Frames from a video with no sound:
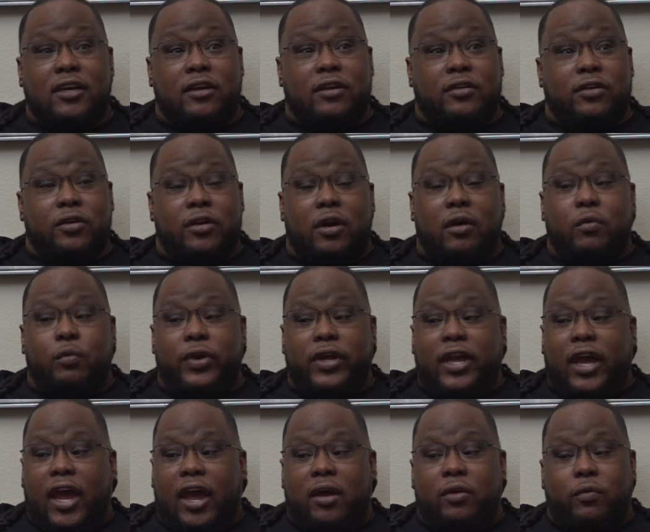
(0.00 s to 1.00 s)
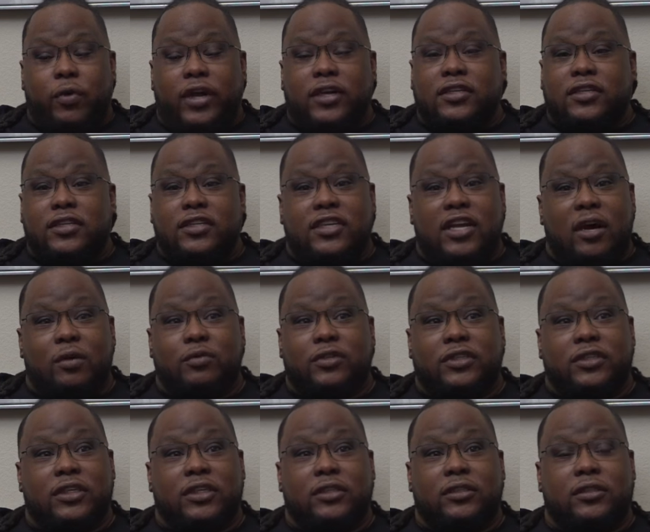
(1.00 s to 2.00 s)
You know, we had races that was
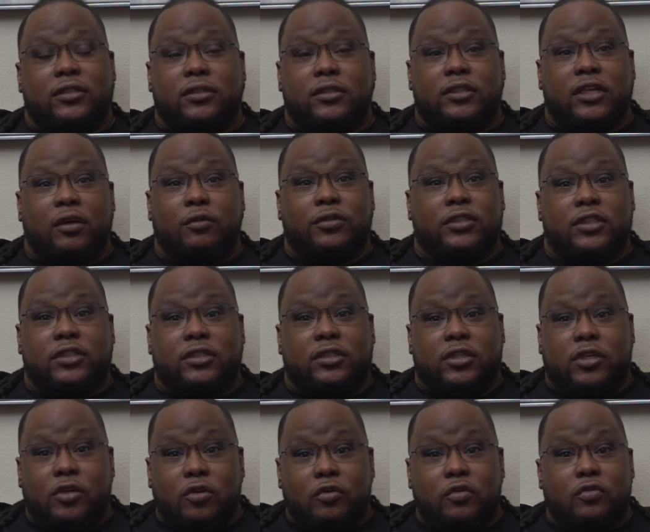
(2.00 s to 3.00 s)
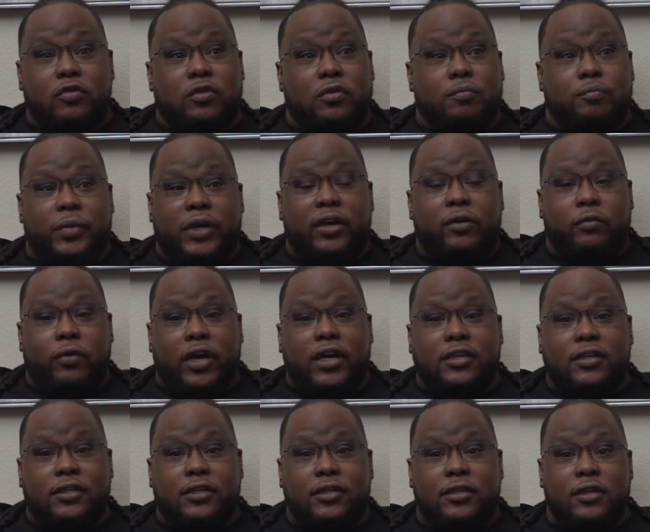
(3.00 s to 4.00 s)
just that was just huge, big
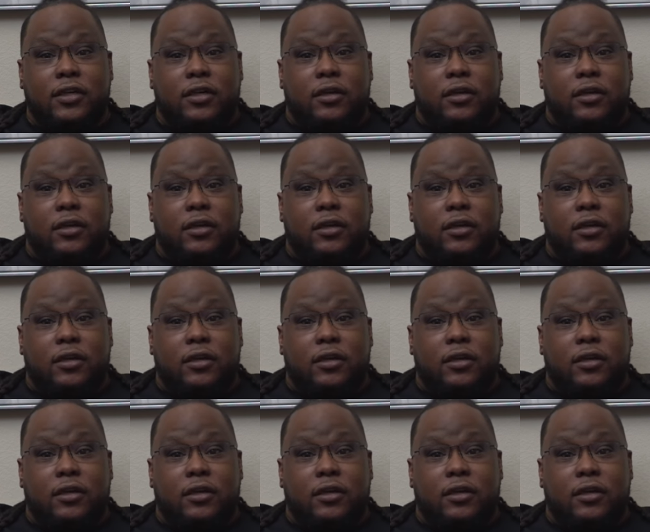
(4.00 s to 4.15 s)
races.